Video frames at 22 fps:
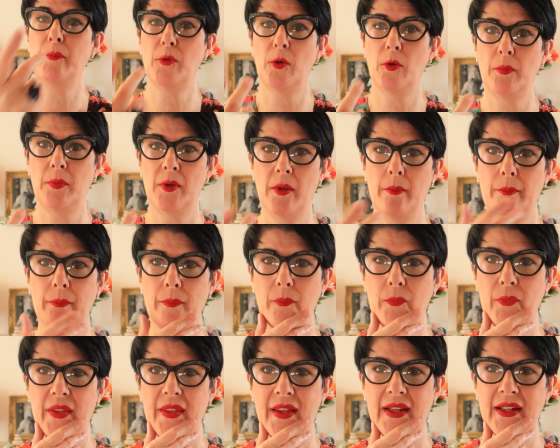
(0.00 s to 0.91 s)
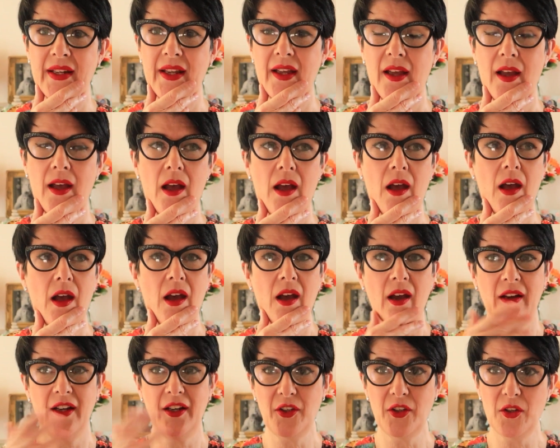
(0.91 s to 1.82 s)
problem with it.
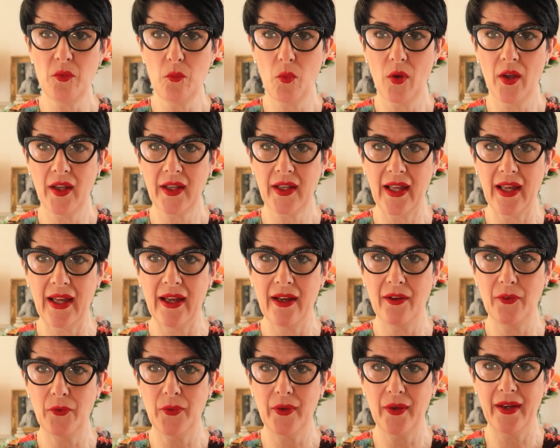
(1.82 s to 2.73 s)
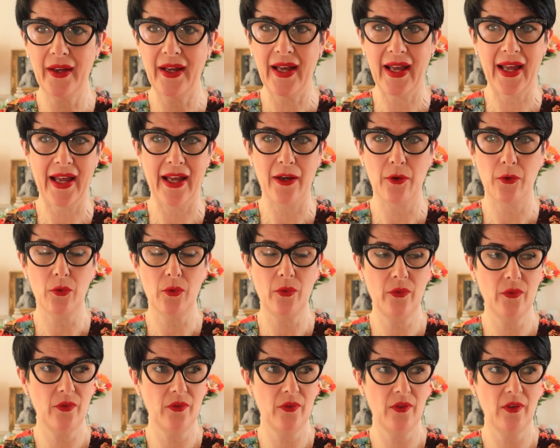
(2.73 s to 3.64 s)
And I couldn't work out how
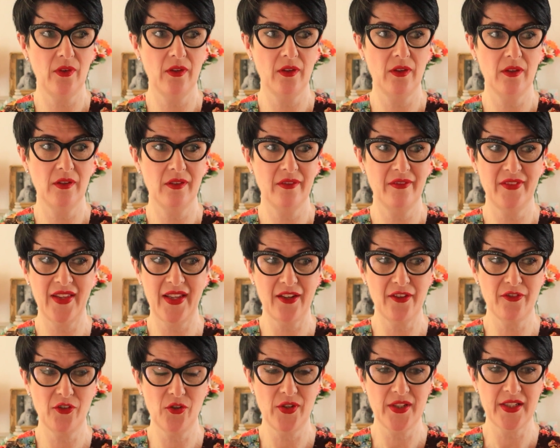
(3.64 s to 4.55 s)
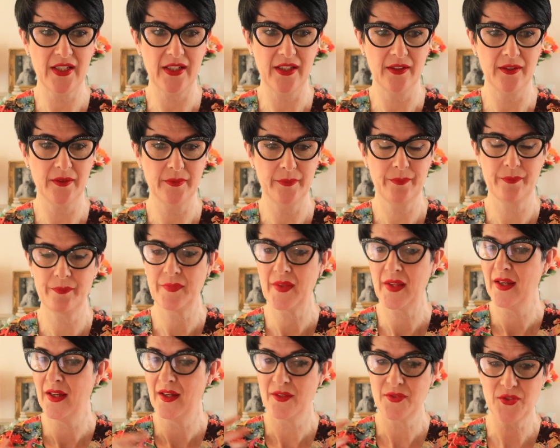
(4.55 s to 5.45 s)
they avoid it.
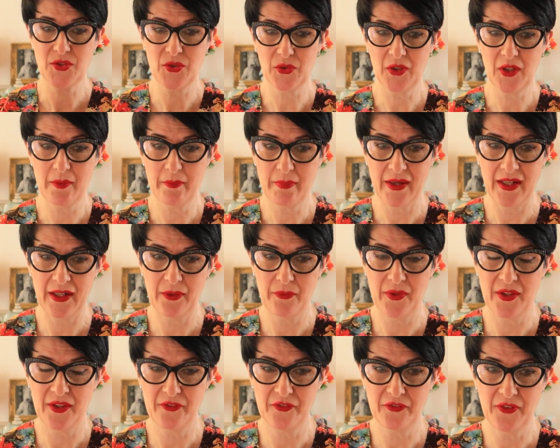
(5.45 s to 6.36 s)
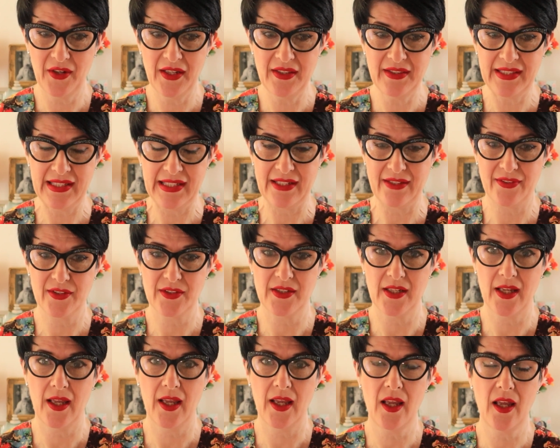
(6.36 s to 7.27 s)
I was talking about it with a friend the other
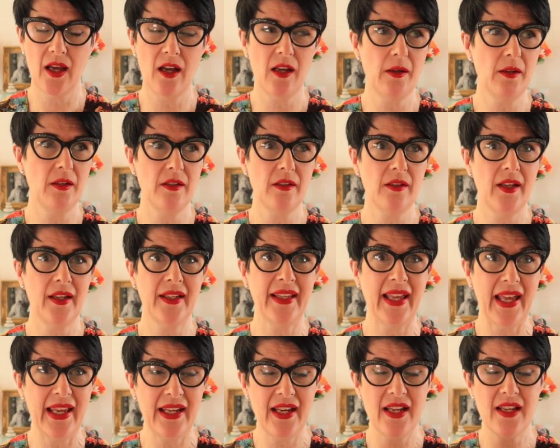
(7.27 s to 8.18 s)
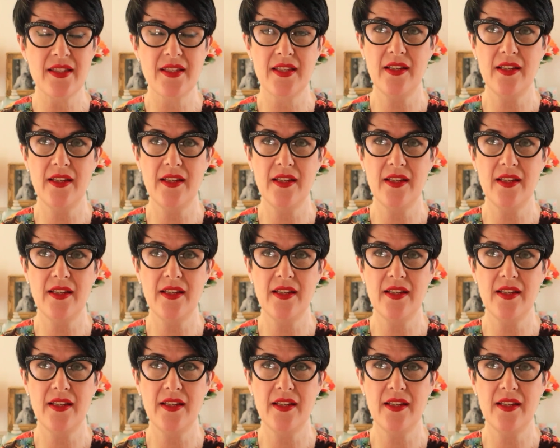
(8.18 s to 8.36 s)
day, and again, it's